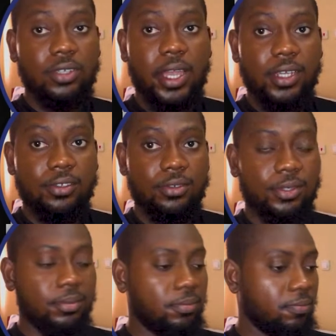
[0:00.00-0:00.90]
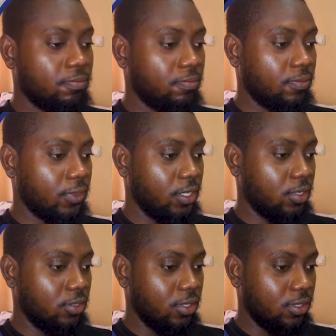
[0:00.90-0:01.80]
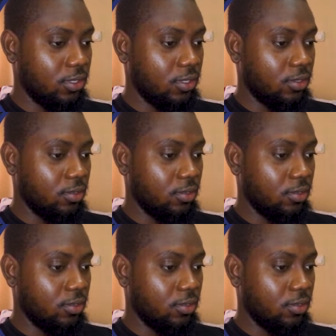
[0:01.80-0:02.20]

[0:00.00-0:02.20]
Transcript: ice cream. And as you can see, it's